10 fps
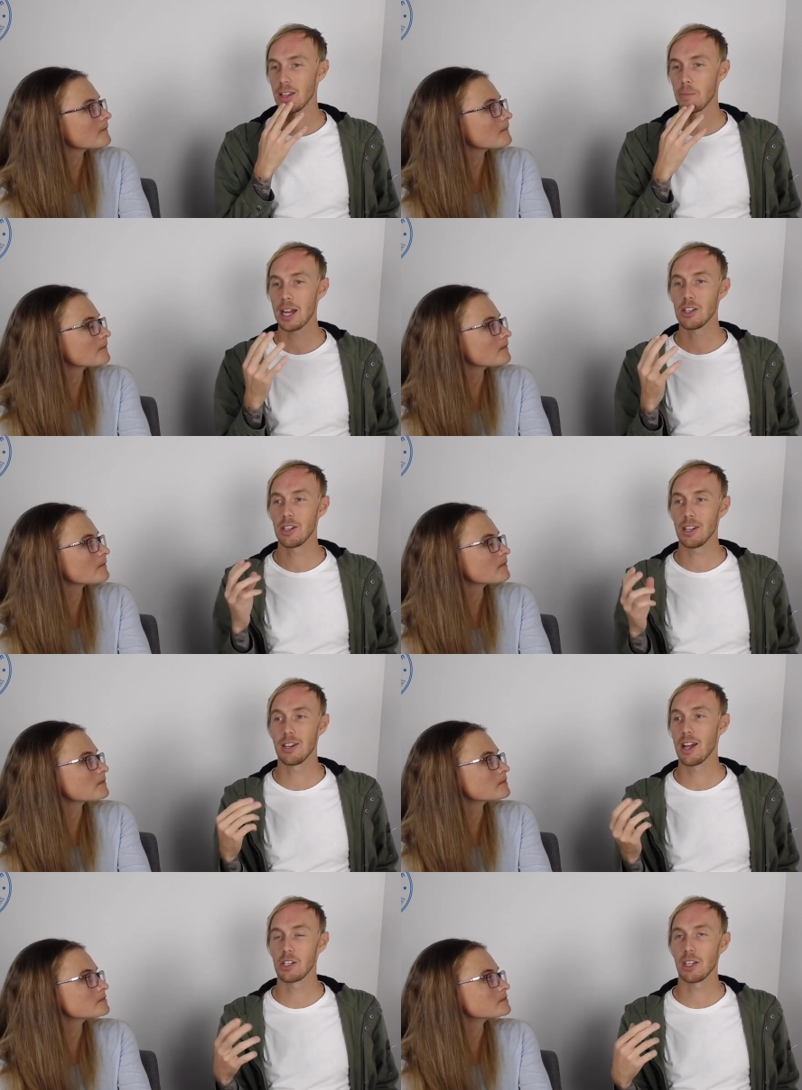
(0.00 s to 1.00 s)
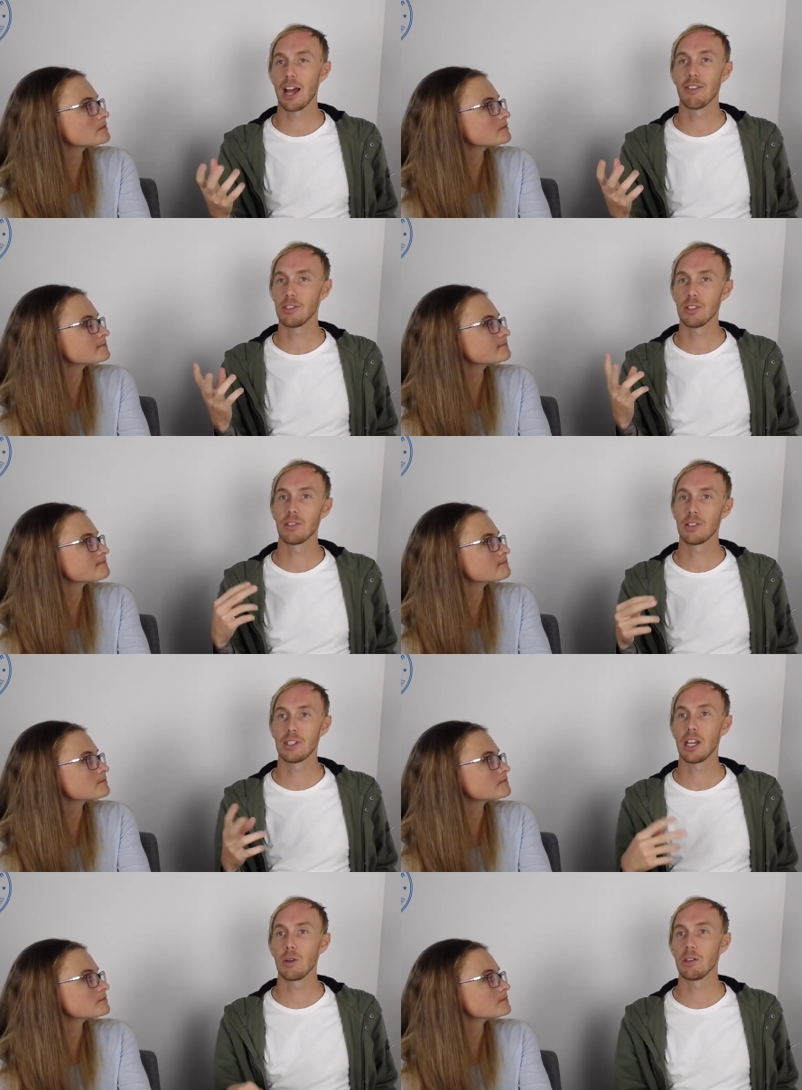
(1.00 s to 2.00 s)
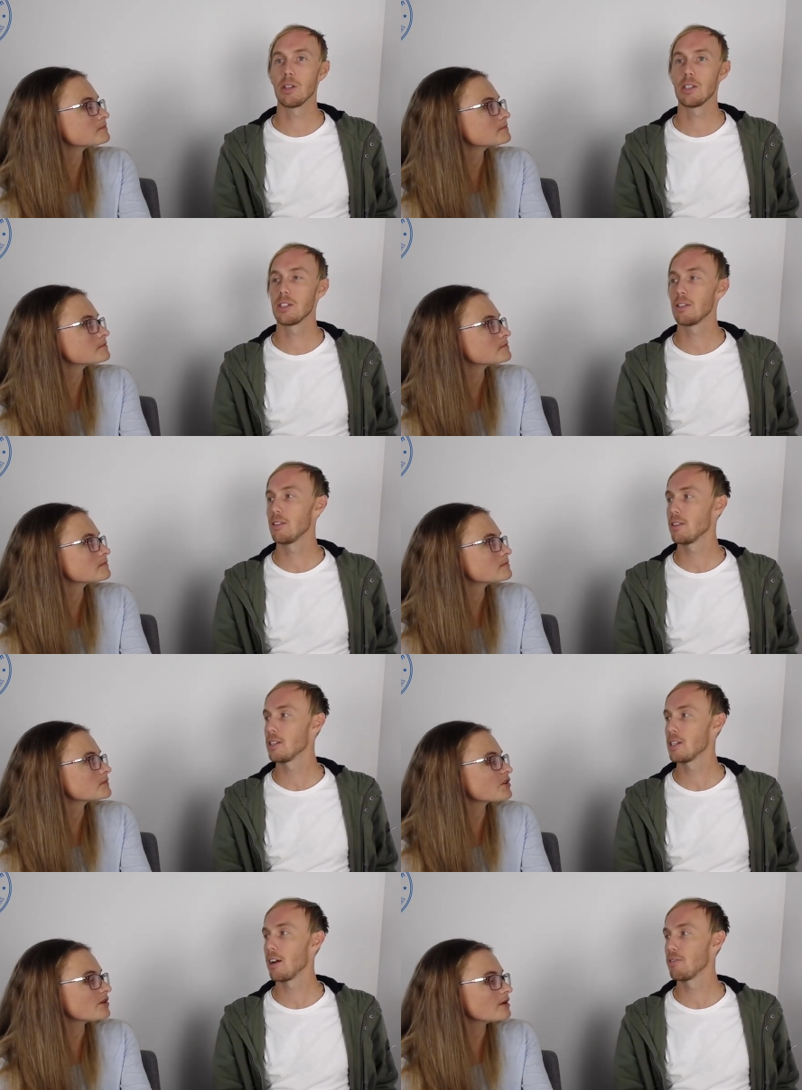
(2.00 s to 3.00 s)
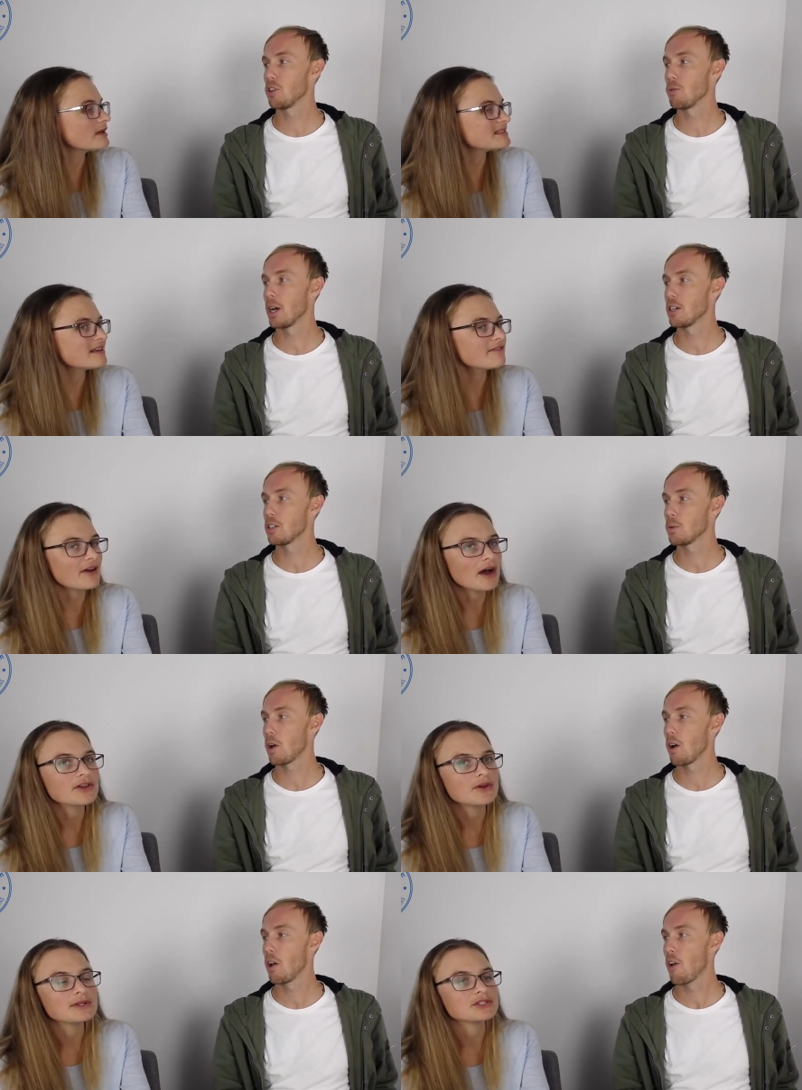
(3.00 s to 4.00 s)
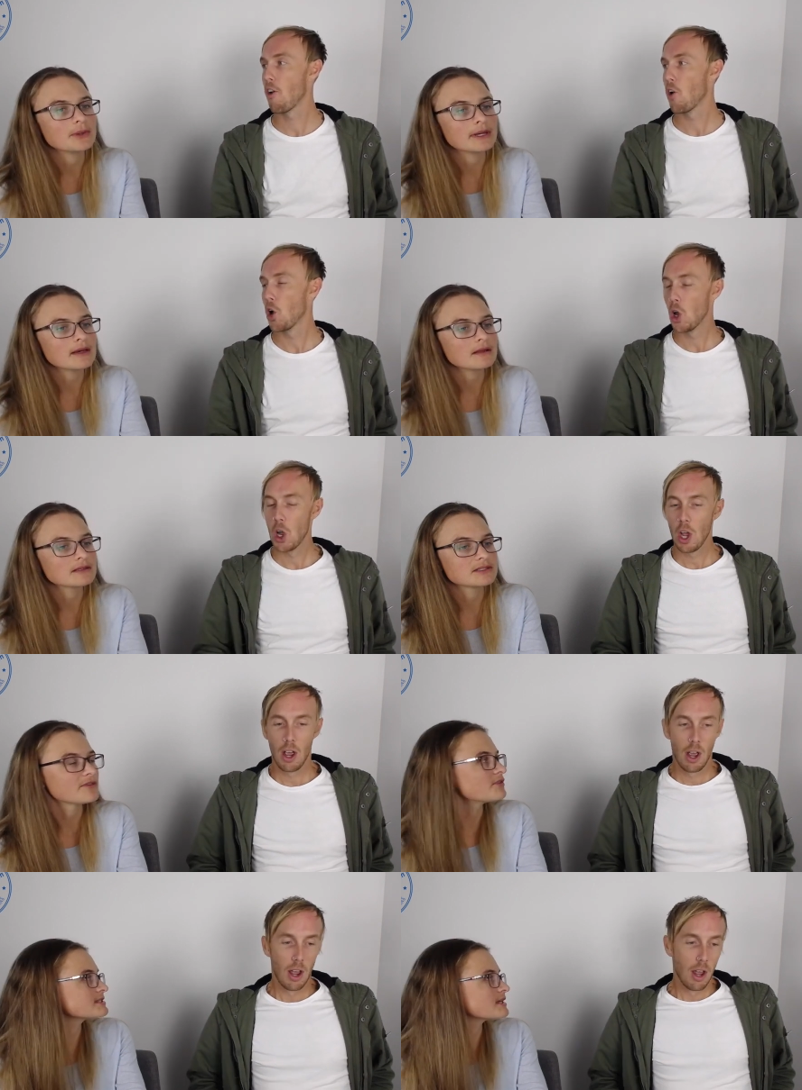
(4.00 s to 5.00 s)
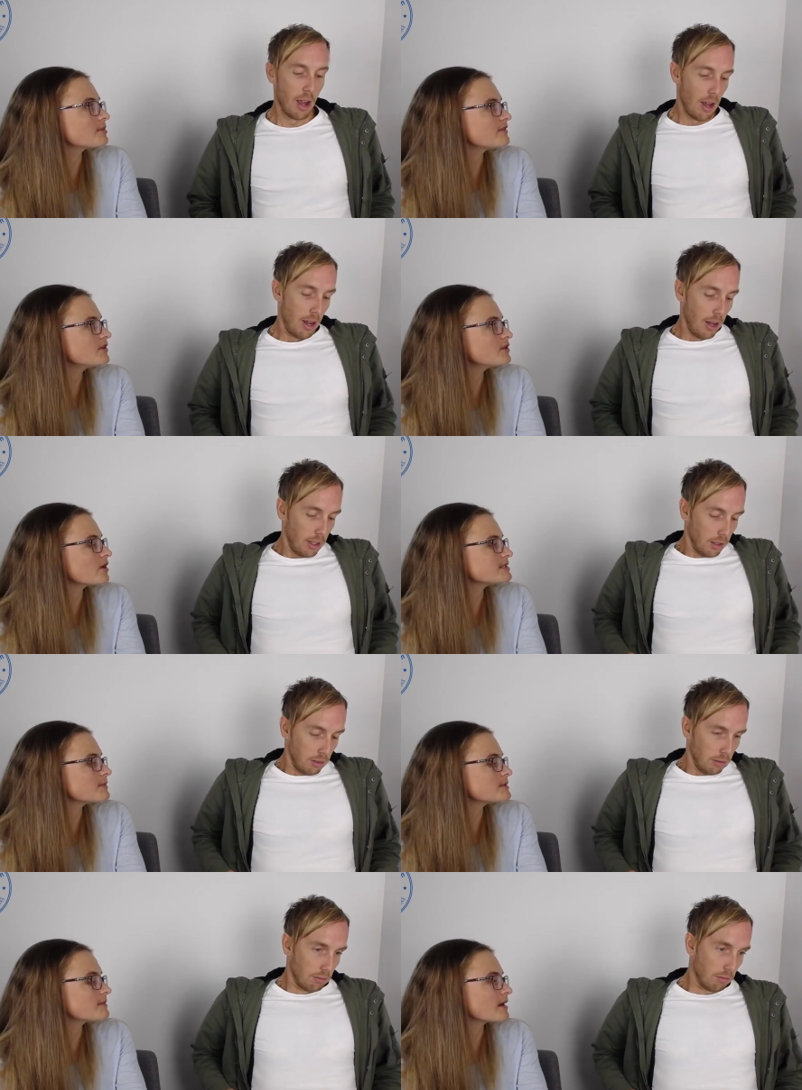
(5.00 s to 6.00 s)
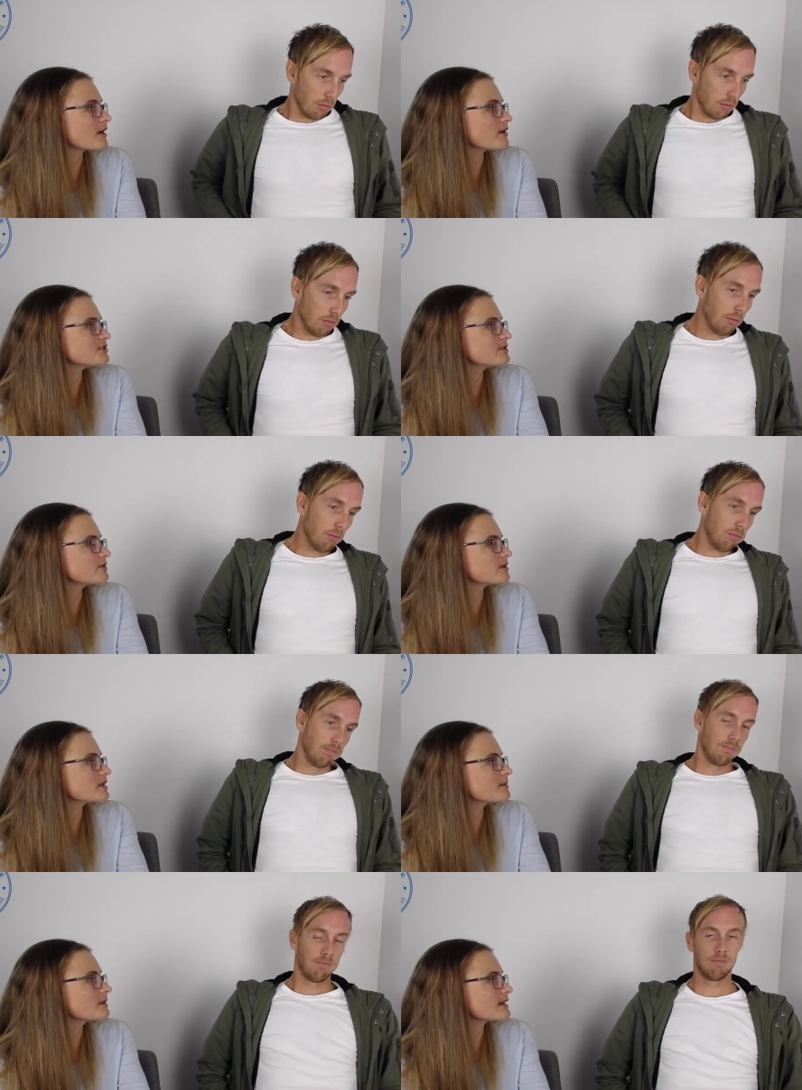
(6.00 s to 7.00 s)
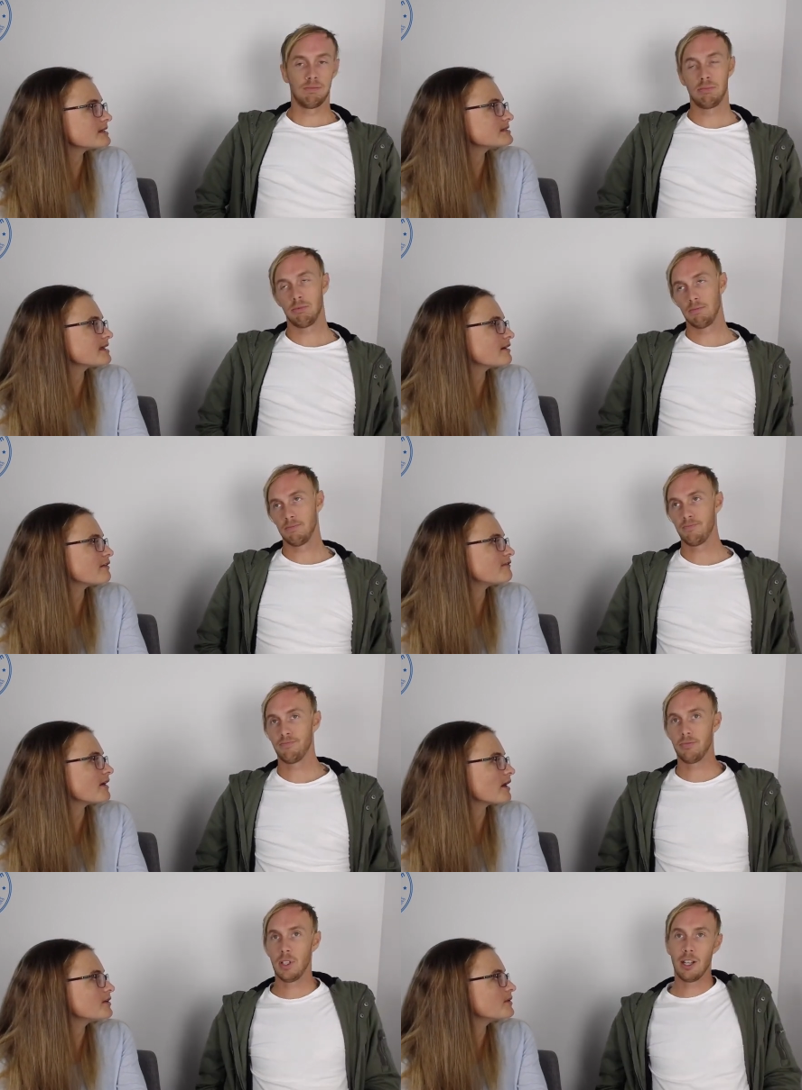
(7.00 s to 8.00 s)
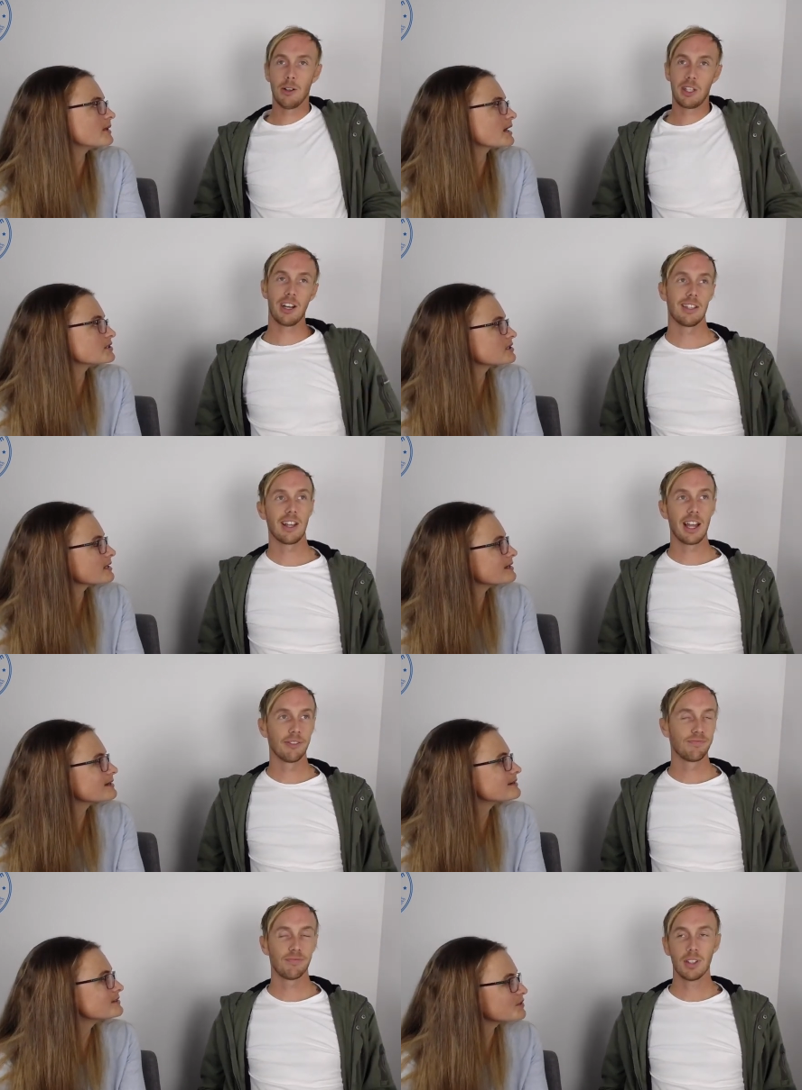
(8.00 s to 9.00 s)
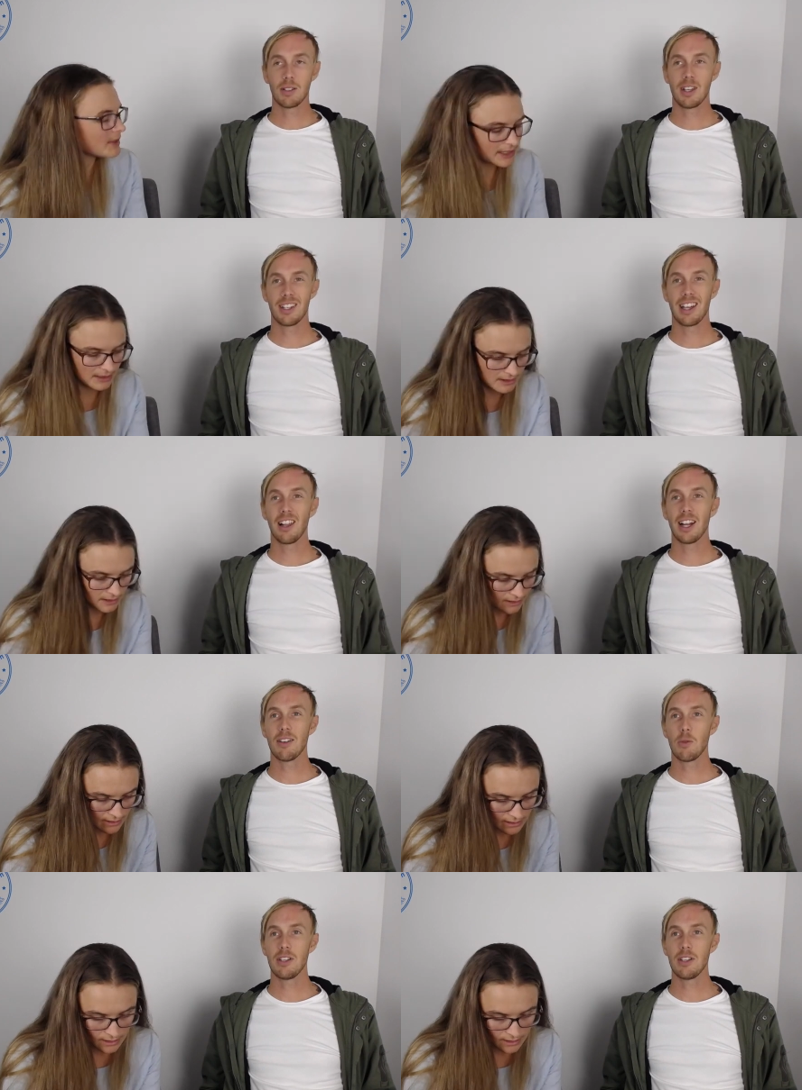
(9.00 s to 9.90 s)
Speaker 1: the patient doesn't actually have to tell you this so is there value in
Speaker 2: doing it? So for example, if you know someone's malnourished with them, like is there a value in actually
Speaker 1: doing it? Say, like when